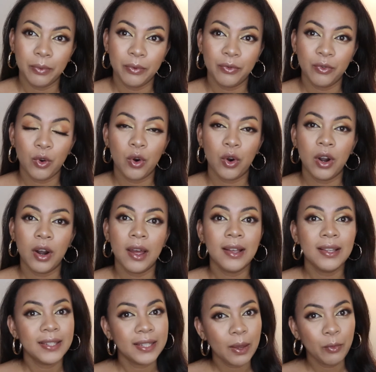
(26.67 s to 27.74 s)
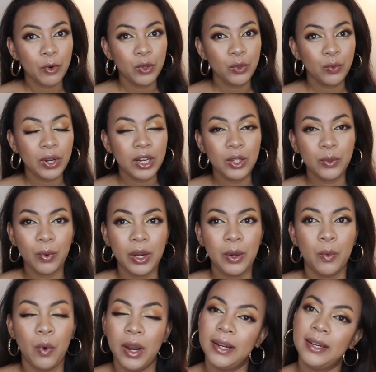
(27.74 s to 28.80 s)
for summer
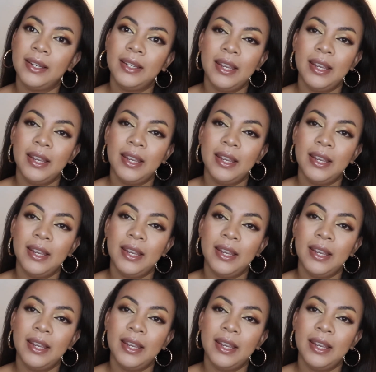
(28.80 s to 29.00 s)
2021.